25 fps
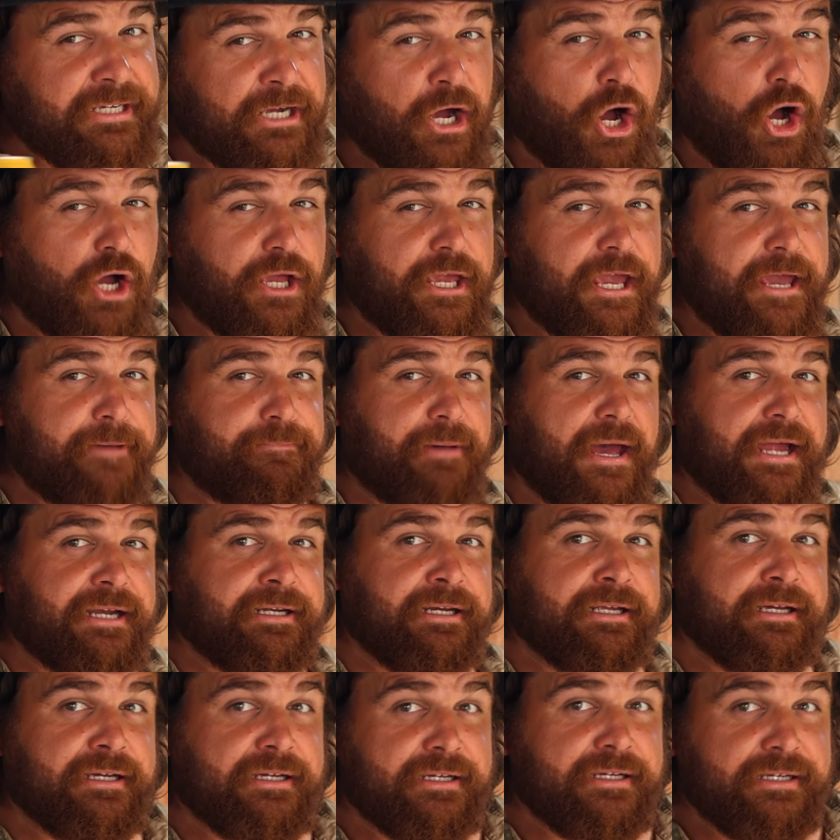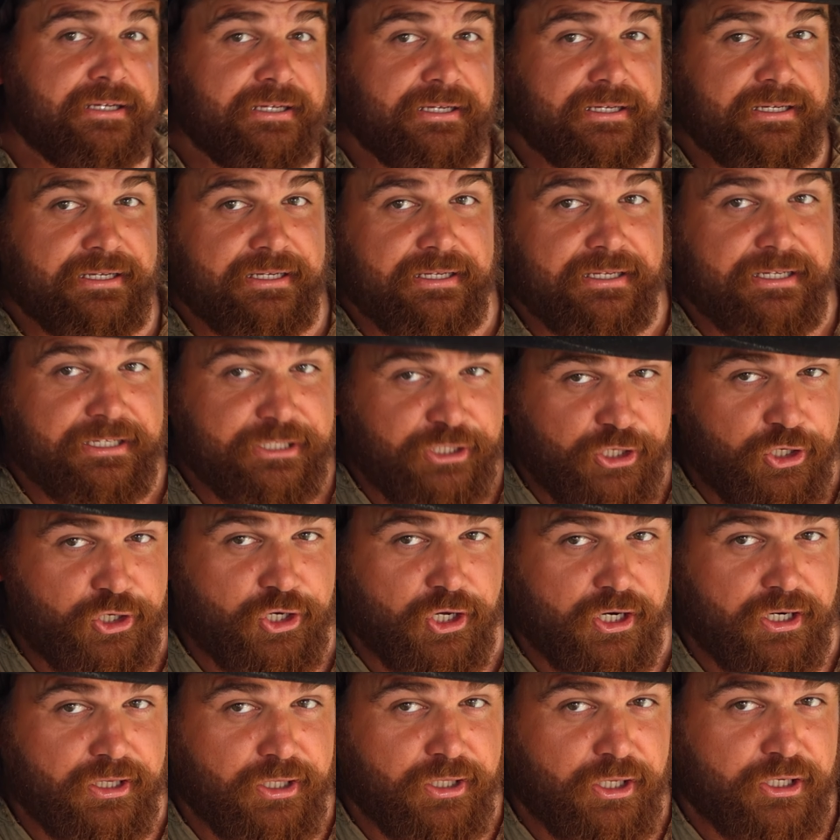Oh yeah, mate. You
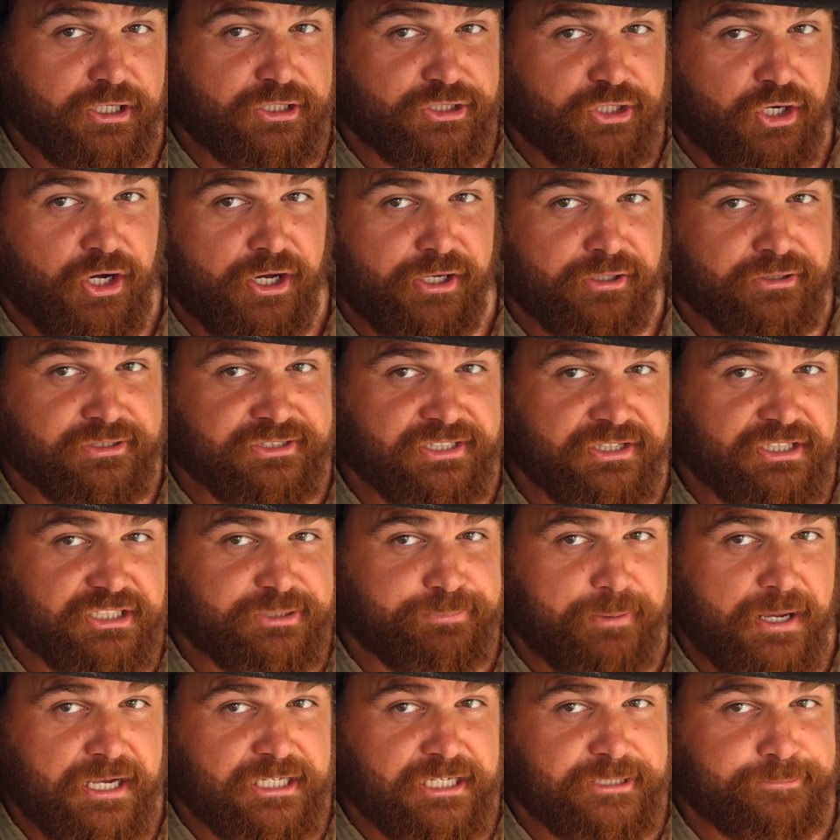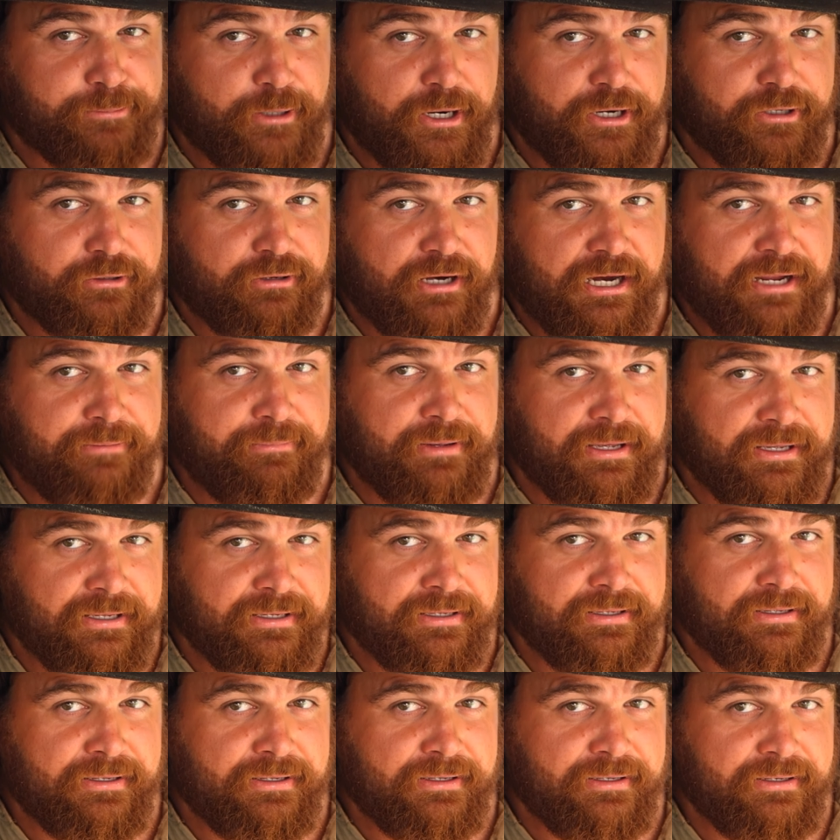got a lot of titles in the space program.
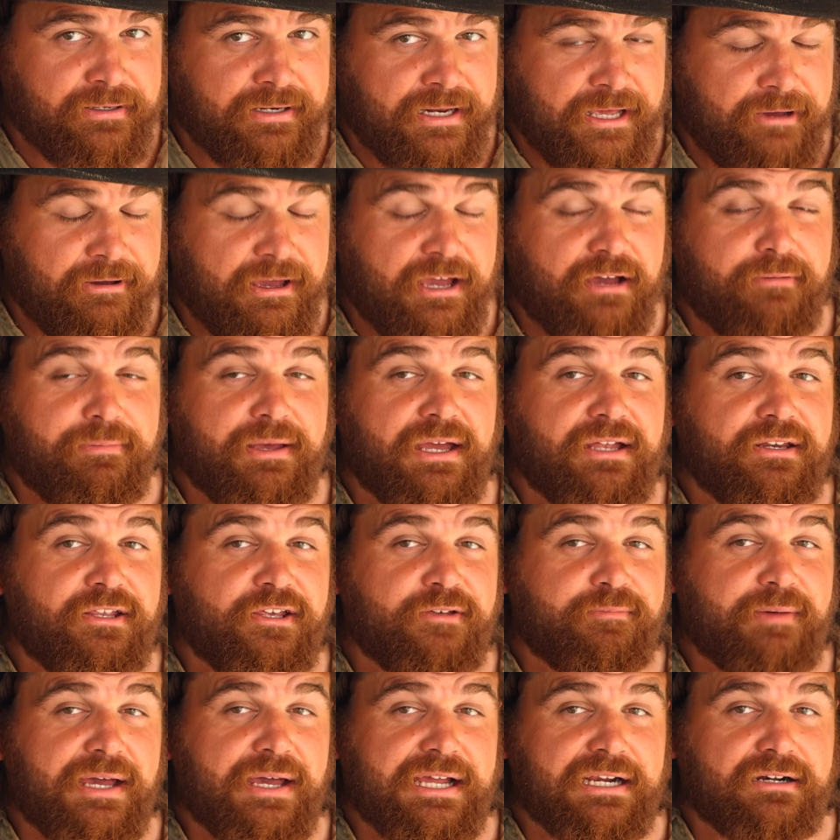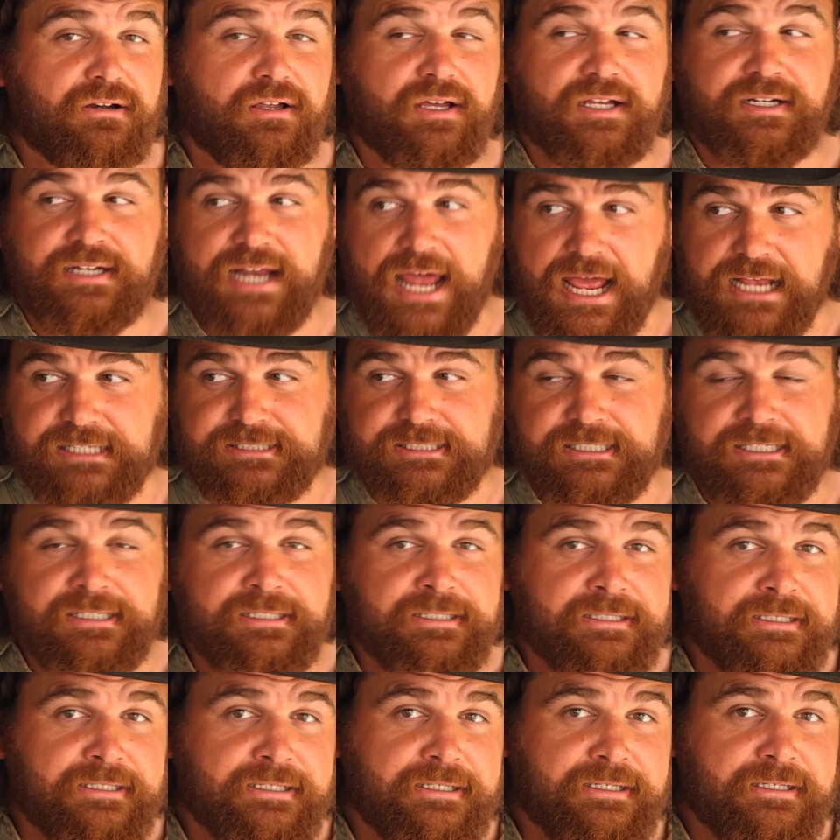Now how about you make like
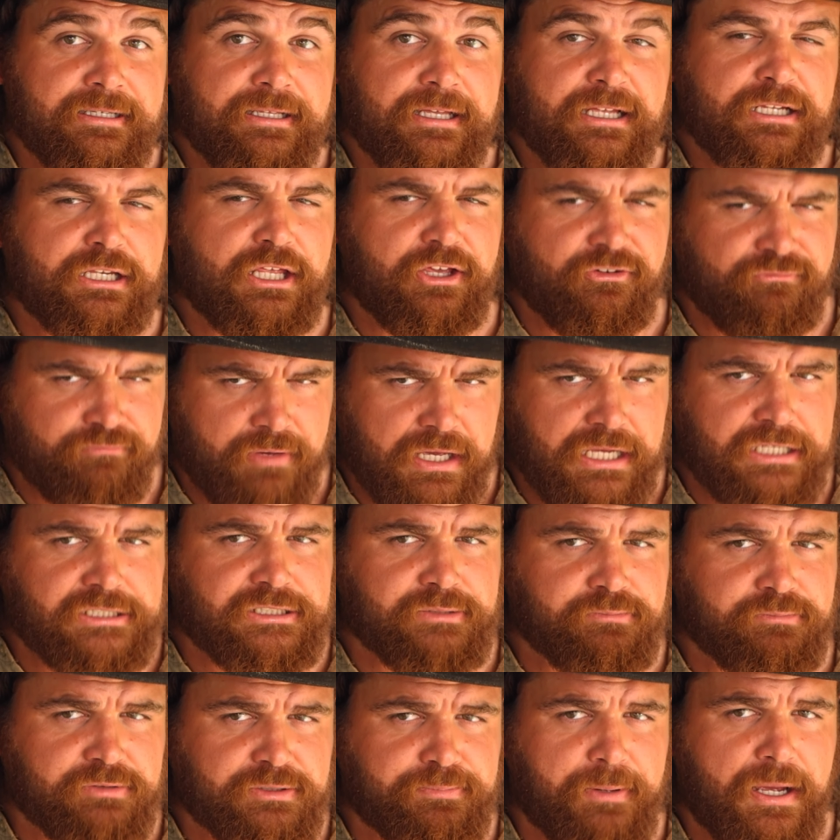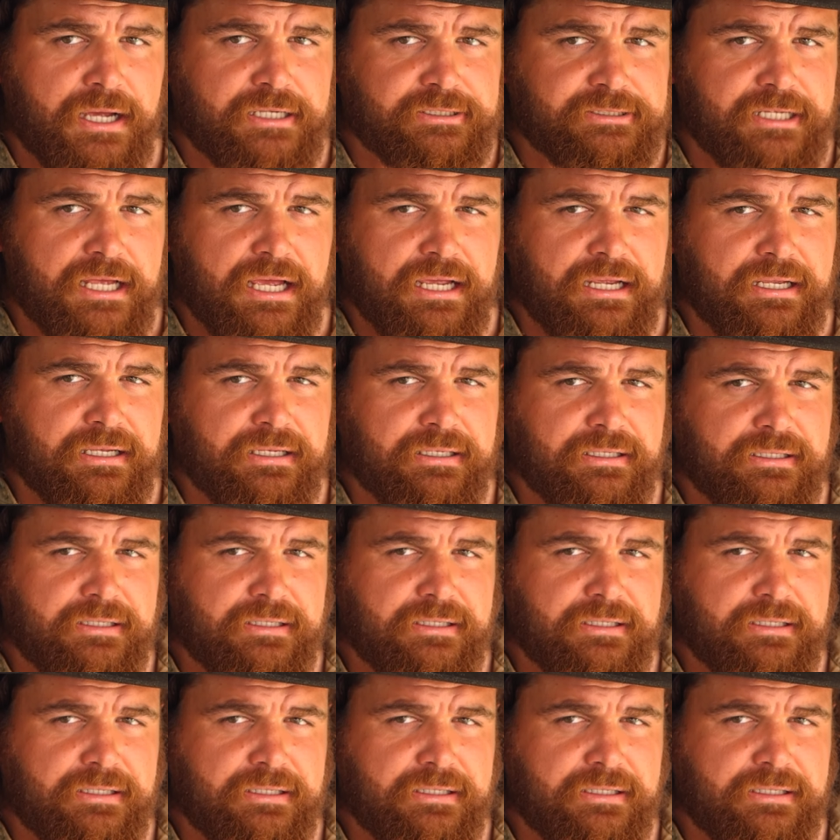NASA and give me some space, eh?